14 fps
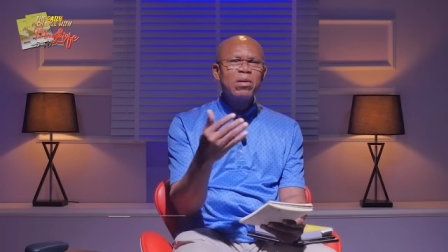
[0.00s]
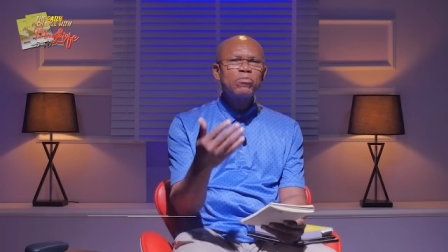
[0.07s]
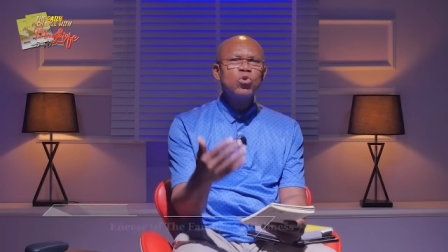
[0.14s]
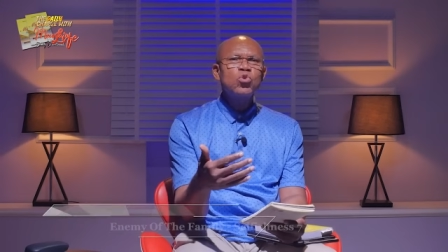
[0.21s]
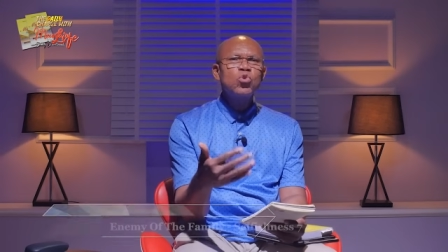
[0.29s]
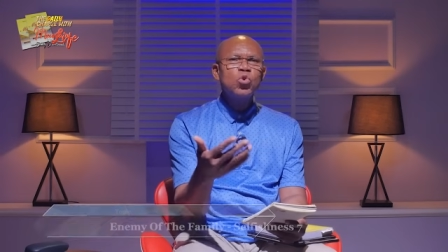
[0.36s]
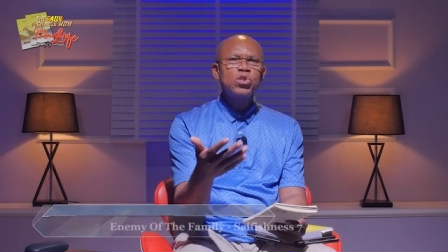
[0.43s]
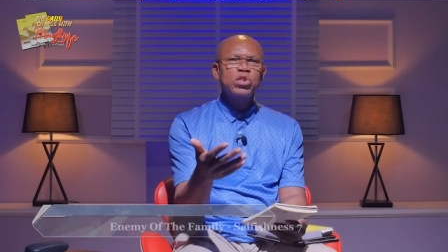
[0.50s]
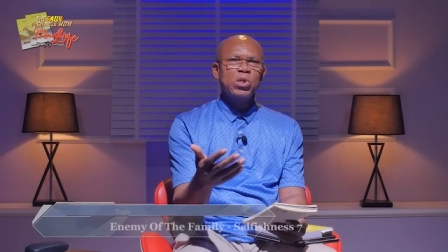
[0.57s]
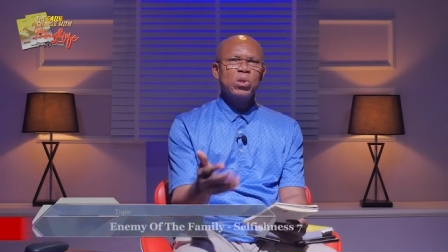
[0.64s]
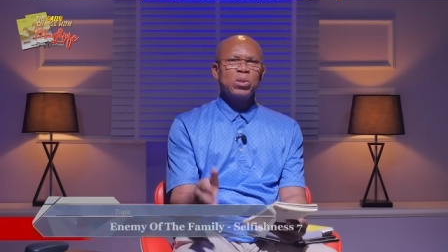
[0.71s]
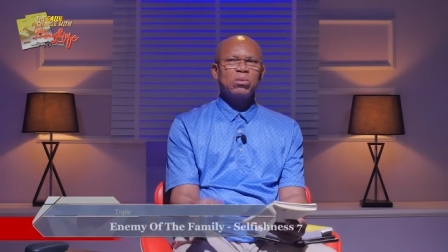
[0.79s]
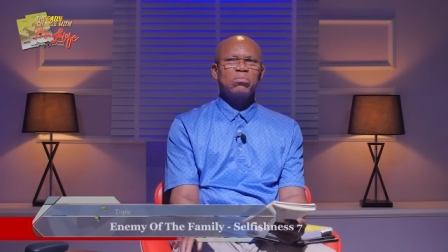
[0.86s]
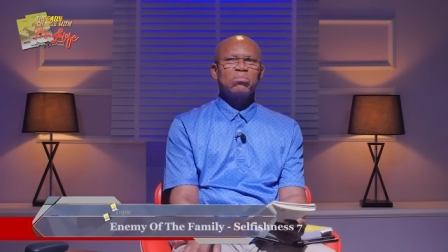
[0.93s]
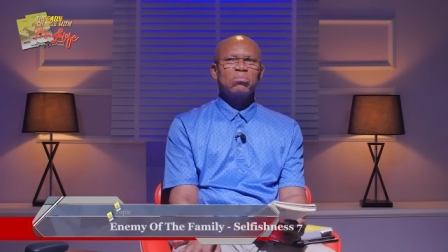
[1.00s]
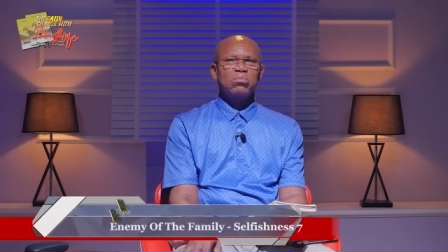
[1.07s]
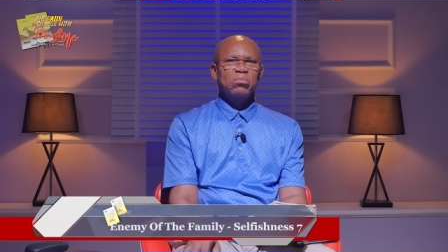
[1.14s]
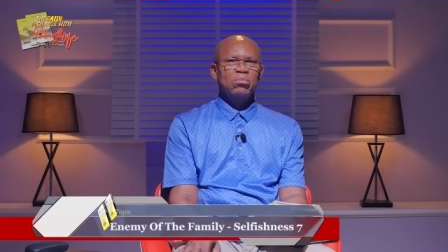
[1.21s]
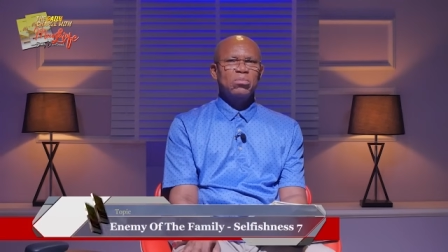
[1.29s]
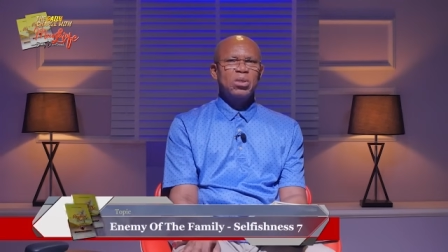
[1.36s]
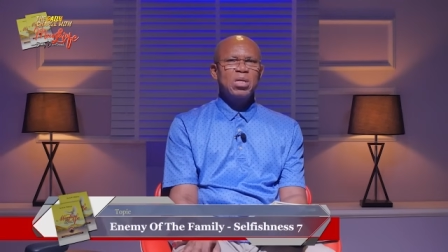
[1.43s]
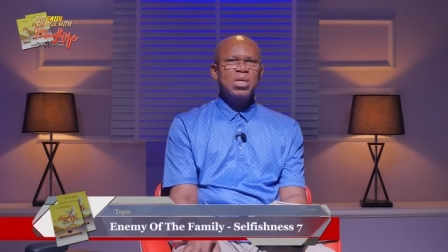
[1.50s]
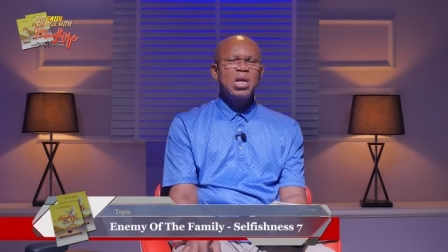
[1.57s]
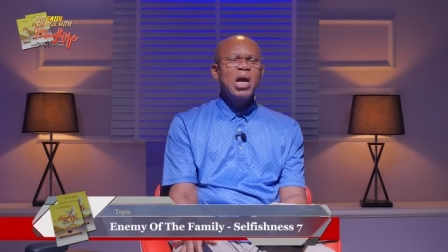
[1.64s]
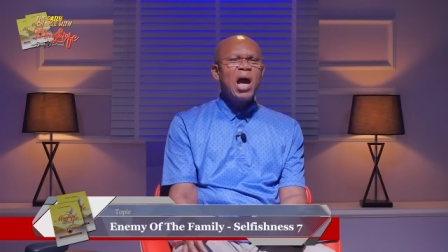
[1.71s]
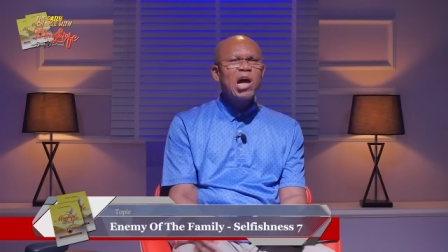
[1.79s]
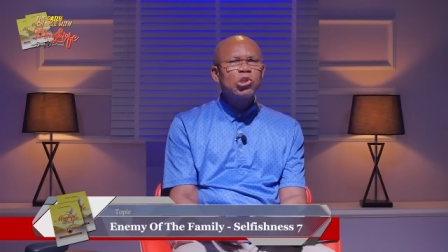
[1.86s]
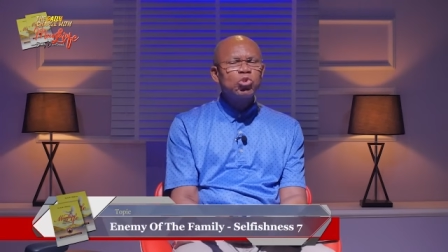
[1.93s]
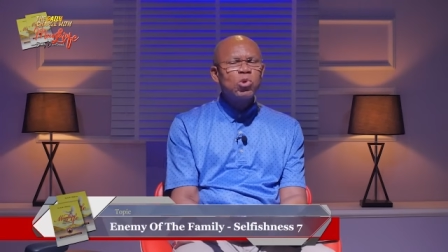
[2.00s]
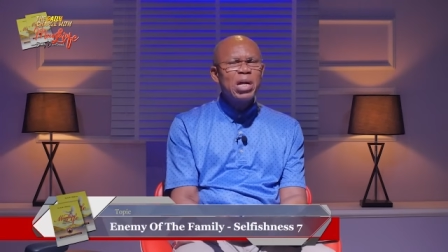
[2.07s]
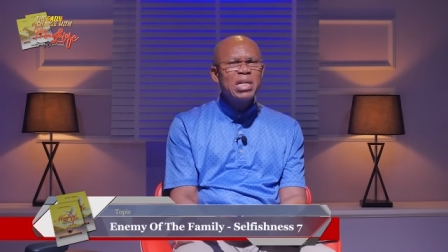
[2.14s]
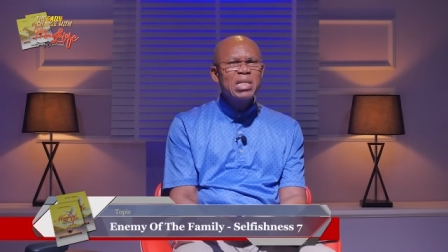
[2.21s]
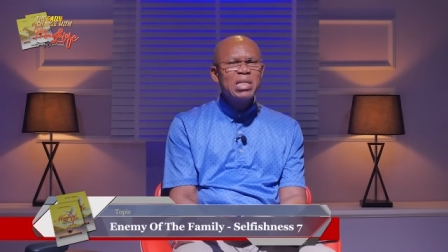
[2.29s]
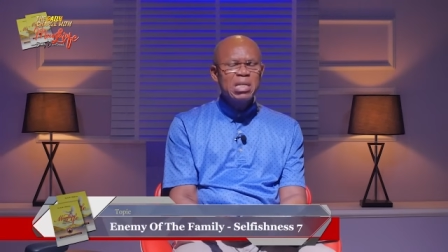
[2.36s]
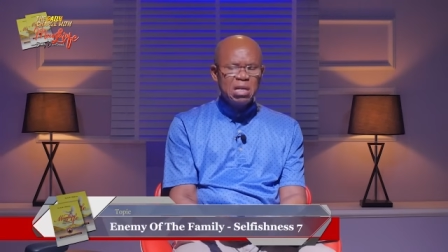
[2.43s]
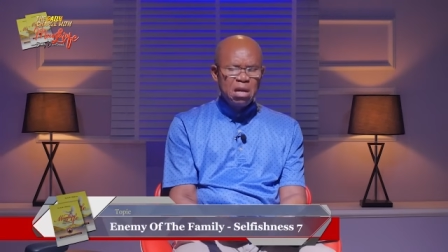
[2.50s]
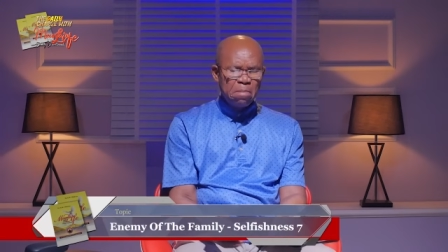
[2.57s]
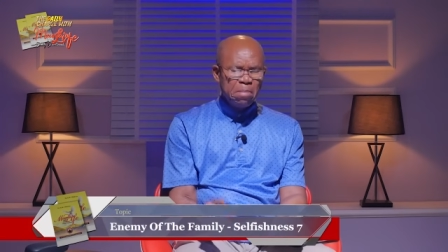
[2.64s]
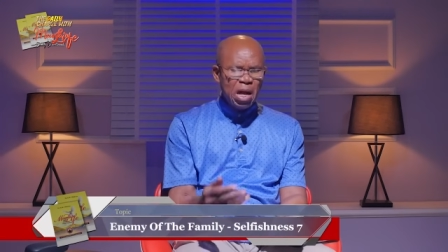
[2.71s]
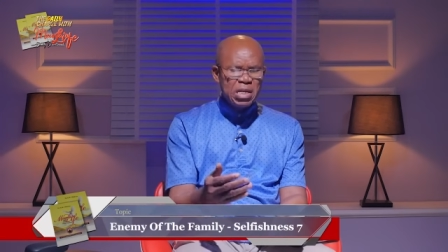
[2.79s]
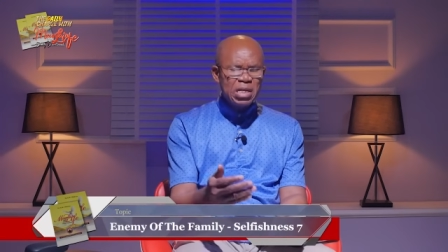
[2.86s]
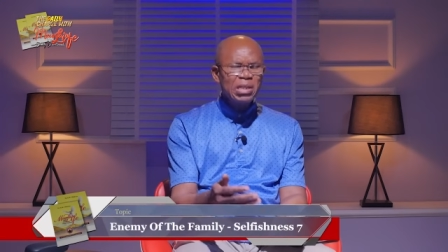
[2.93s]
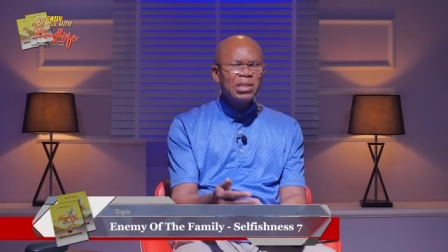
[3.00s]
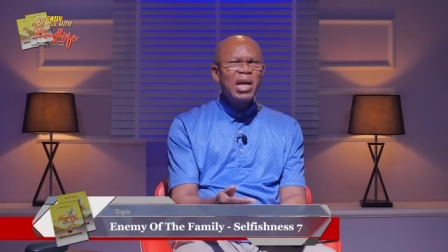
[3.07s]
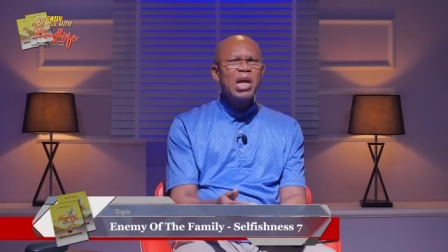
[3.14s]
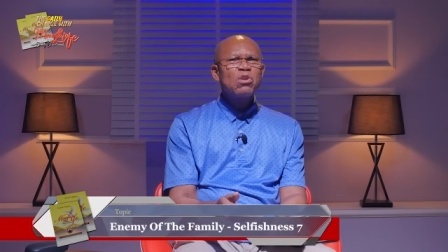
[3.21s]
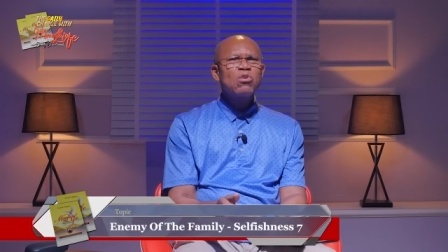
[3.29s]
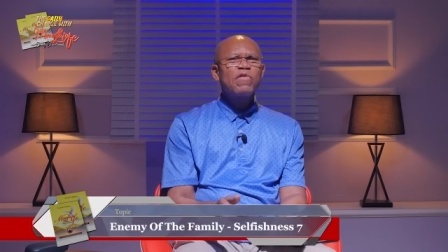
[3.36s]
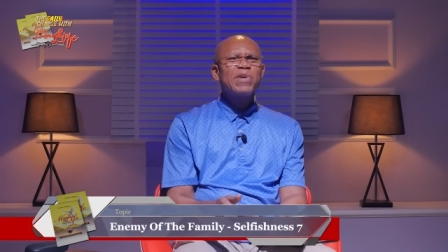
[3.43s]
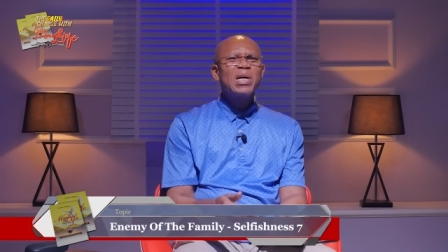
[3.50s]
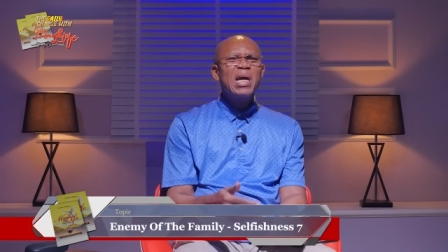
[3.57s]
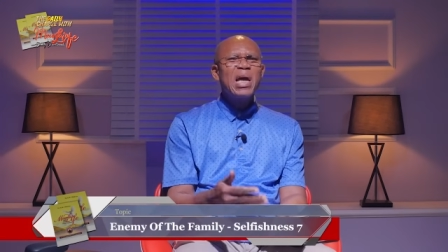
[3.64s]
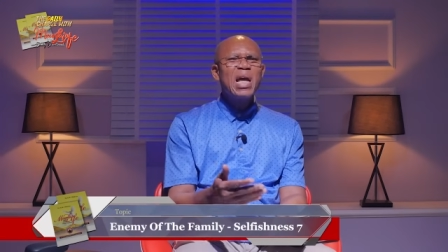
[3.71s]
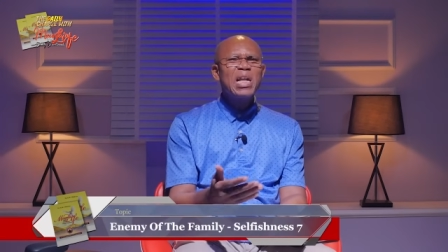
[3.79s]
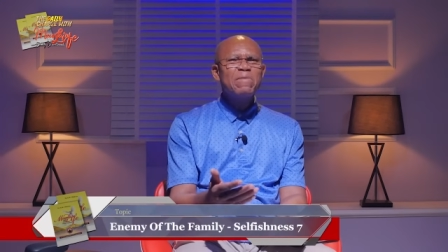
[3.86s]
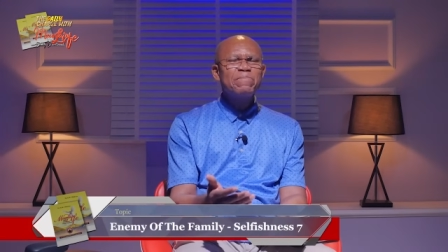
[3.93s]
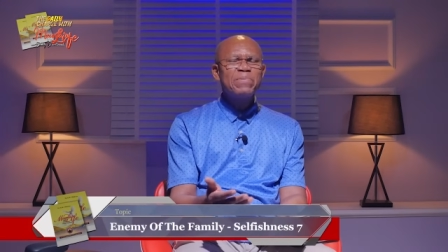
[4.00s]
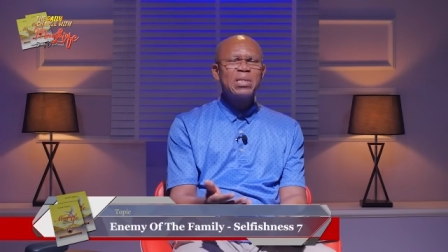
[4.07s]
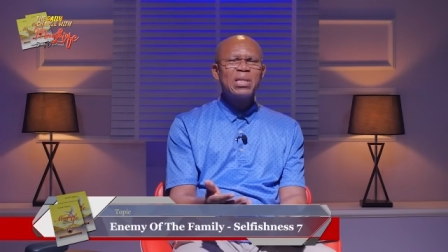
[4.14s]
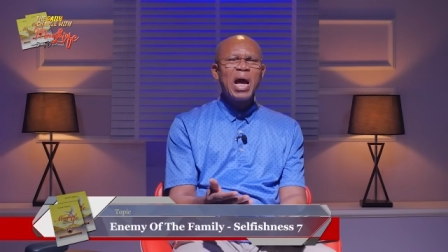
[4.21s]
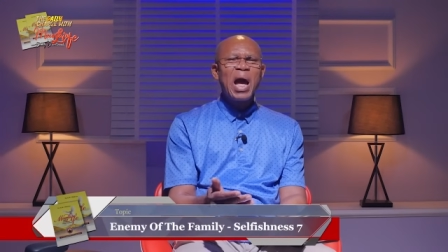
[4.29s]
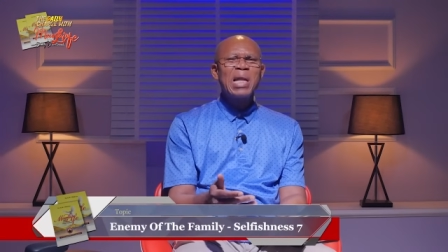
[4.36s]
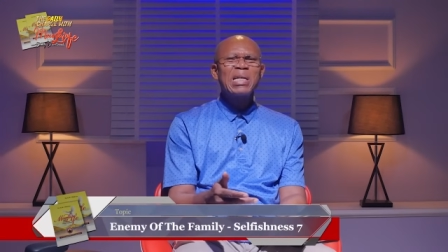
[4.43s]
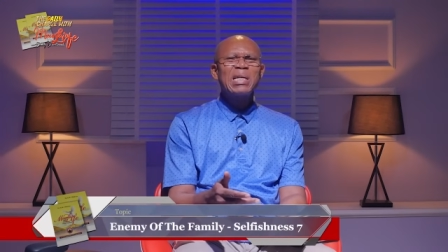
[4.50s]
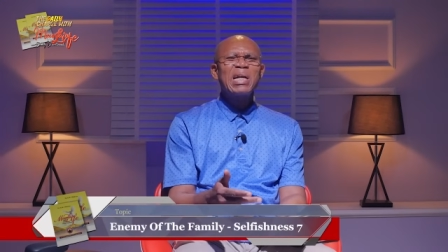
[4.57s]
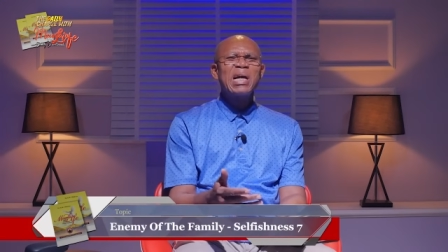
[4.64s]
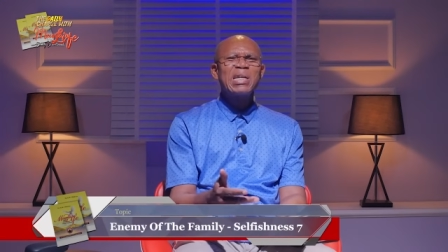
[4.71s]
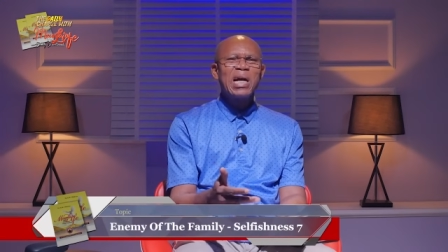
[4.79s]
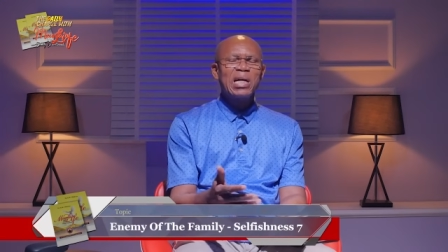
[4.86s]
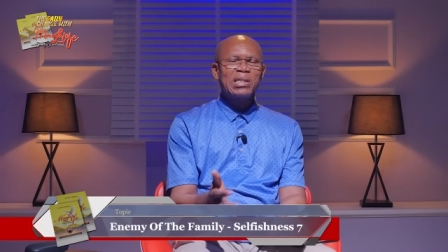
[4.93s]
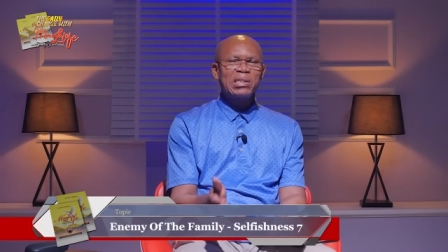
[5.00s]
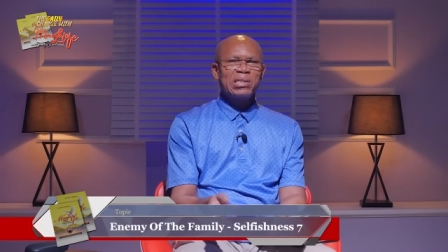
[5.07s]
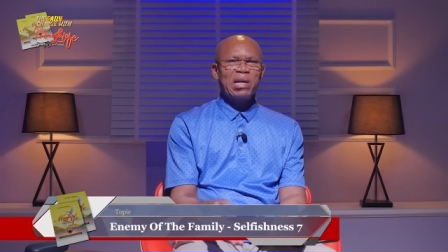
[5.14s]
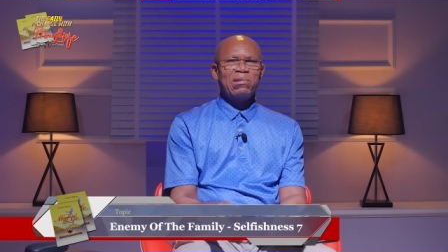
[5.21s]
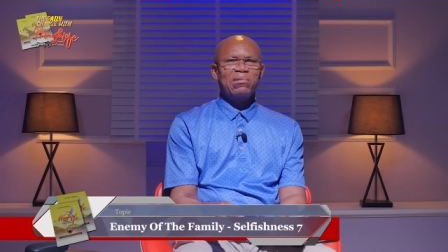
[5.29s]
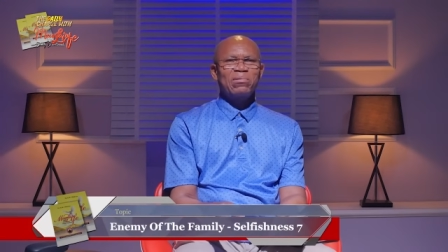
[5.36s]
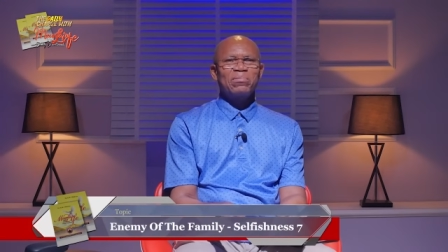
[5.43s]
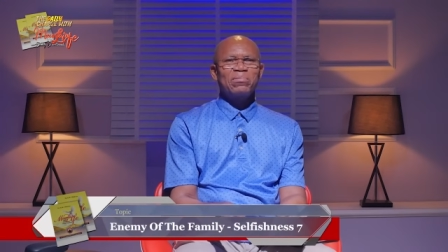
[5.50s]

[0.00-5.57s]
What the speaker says: them to know the Lord. Actually, by this kind of helping and character,